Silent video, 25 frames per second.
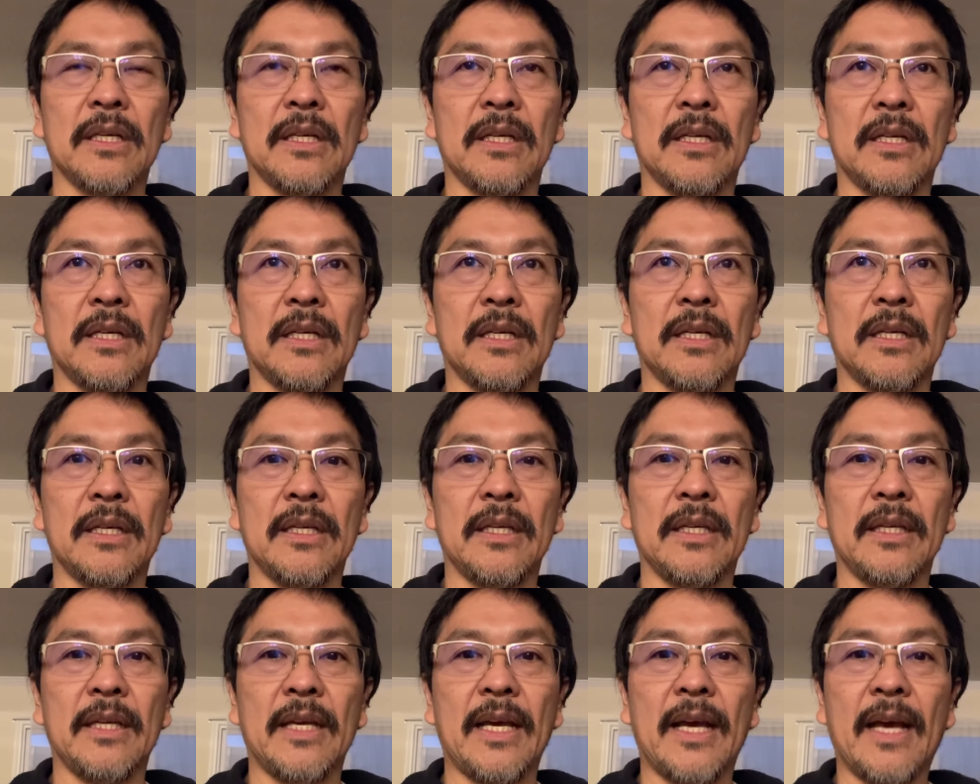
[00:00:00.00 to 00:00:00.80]

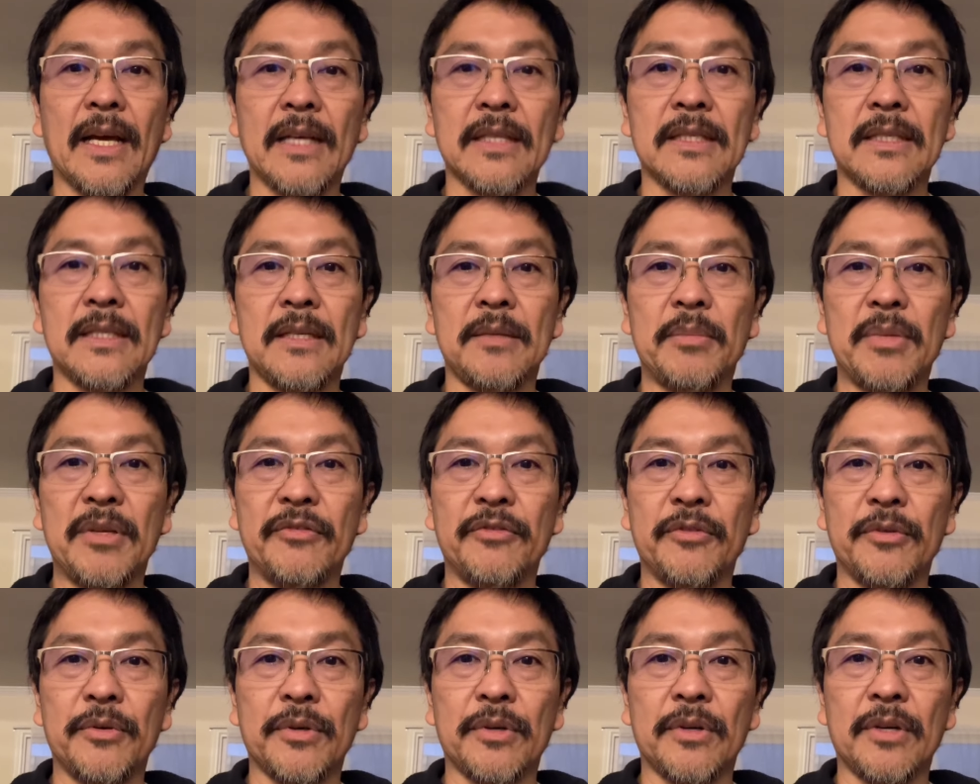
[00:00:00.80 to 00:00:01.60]
I actually,
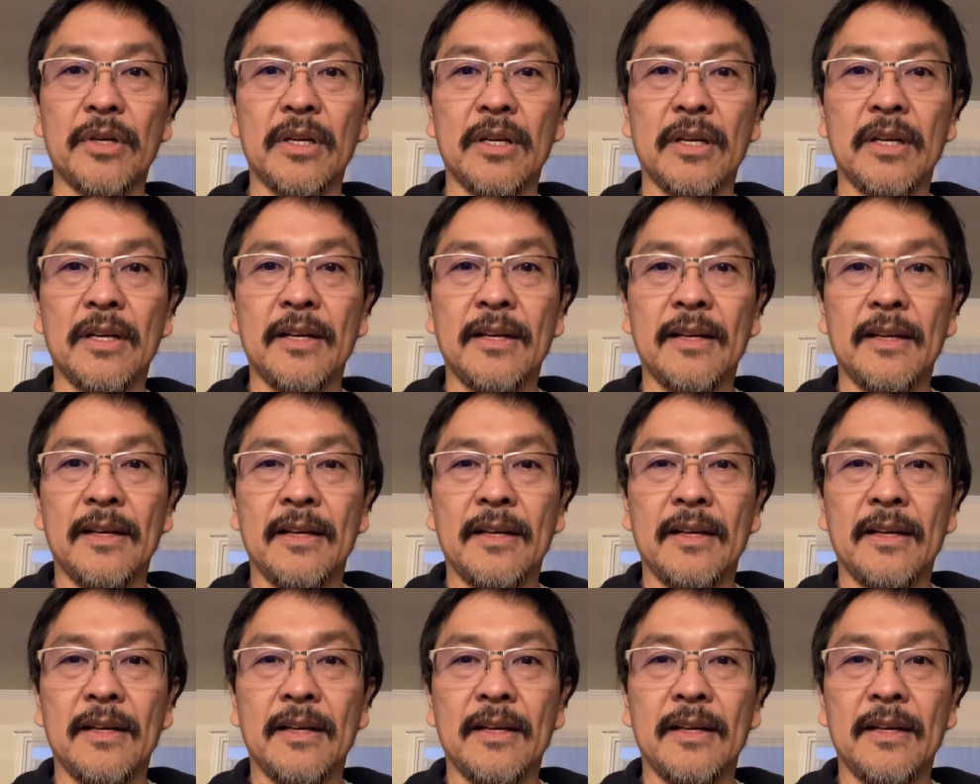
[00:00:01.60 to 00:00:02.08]
before